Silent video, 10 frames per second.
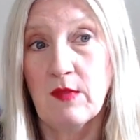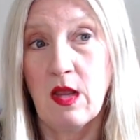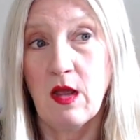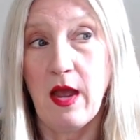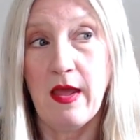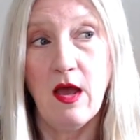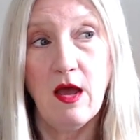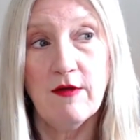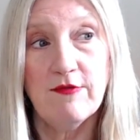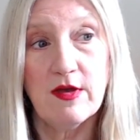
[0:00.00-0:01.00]
I
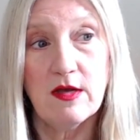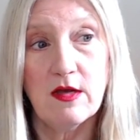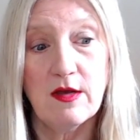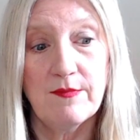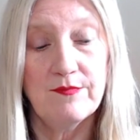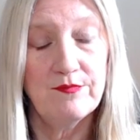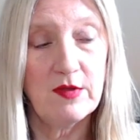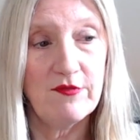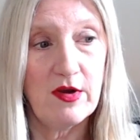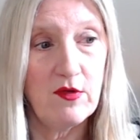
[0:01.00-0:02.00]
have, um,
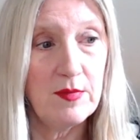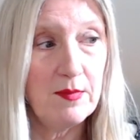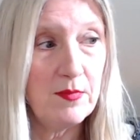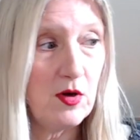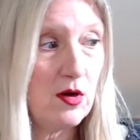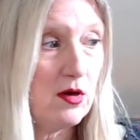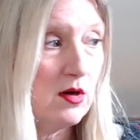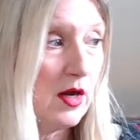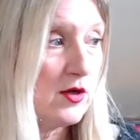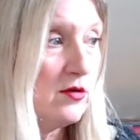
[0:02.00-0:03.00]
if I remember,
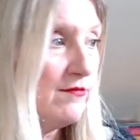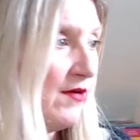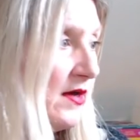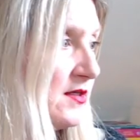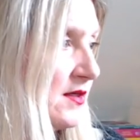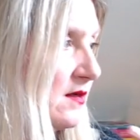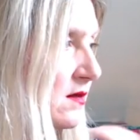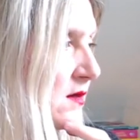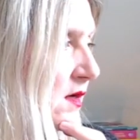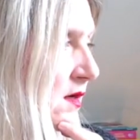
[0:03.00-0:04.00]
I couldn't find it
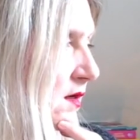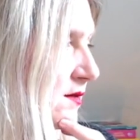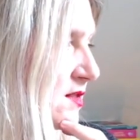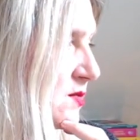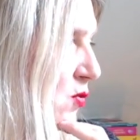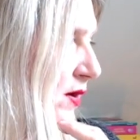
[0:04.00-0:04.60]
this morning